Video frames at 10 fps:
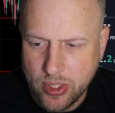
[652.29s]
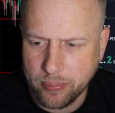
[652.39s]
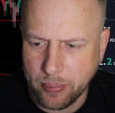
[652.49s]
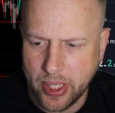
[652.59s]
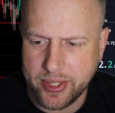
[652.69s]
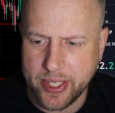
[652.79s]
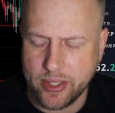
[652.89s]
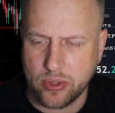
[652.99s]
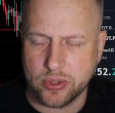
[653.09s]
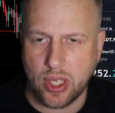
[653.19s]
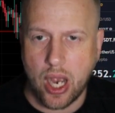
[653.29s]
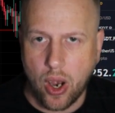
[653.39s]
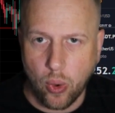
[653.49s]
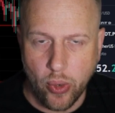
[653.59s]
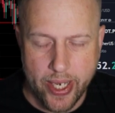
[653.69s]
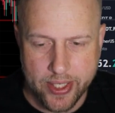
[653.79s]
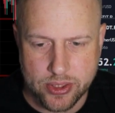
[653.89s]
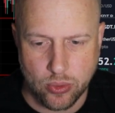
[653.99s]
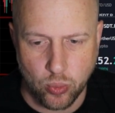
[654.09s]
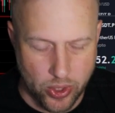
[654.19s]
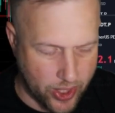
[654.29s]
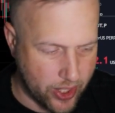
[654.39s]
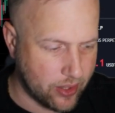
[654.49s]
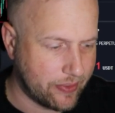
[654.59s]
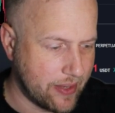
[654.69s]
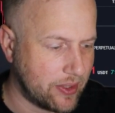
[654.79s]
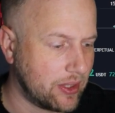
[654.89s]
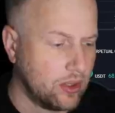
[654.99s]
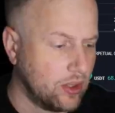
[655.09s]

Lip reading: But they don't always work in your favor.